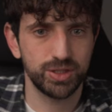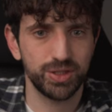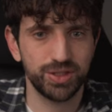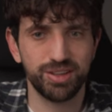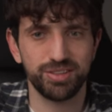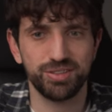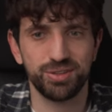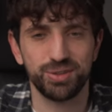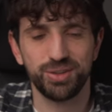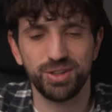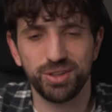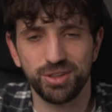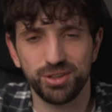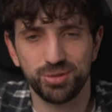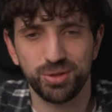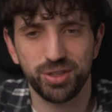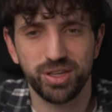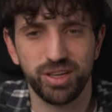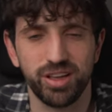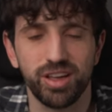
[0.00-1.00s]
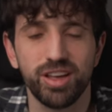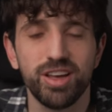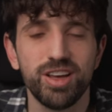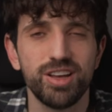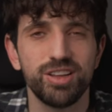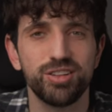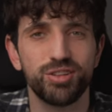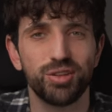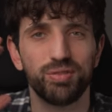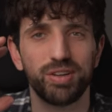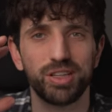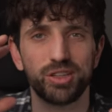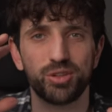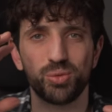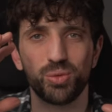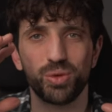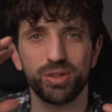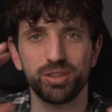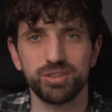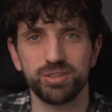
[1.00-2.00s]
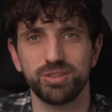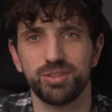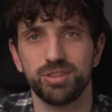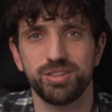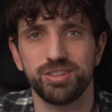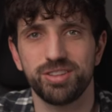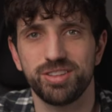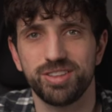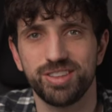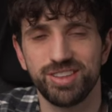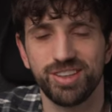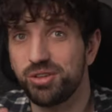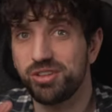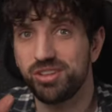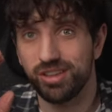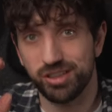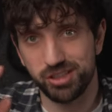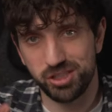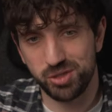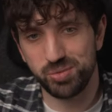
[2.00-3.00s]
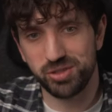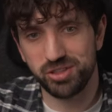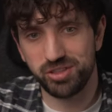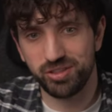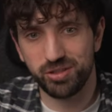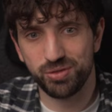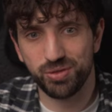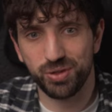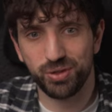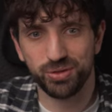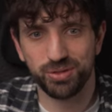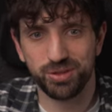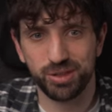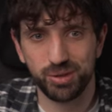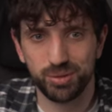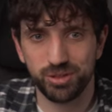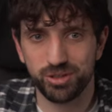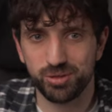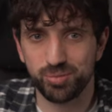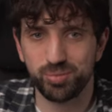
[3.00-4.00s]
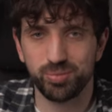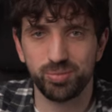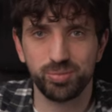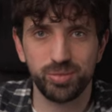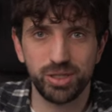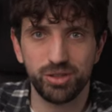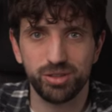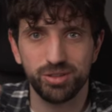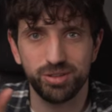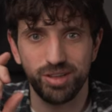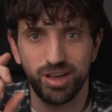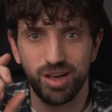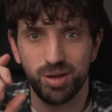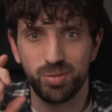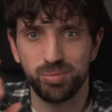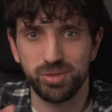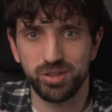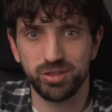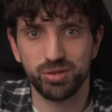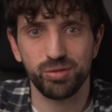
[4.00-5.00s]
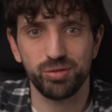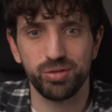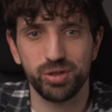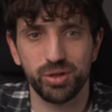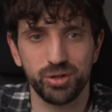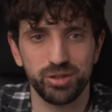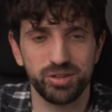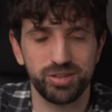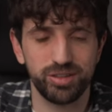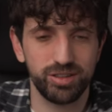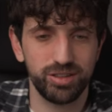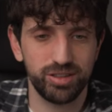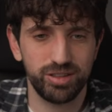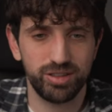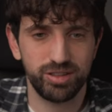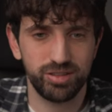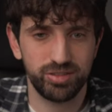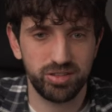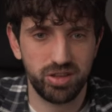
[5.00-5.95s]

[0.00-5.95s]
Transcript: Okay, so now it's working. So that wasn't ChatGPT's fault. It was because I misconfigured the